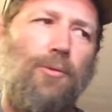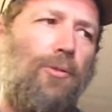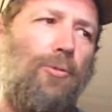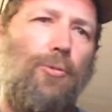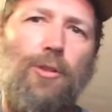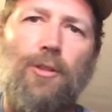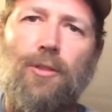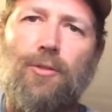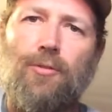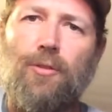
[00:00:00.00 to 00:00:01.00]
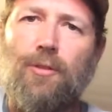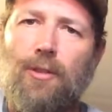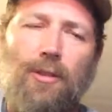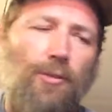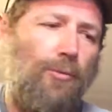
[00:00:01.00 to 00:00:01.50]
Tune the E string
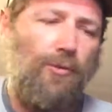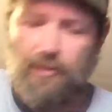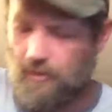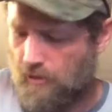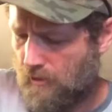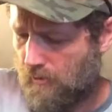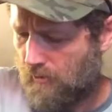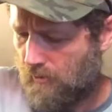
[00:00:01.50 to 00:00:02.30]
down to a D.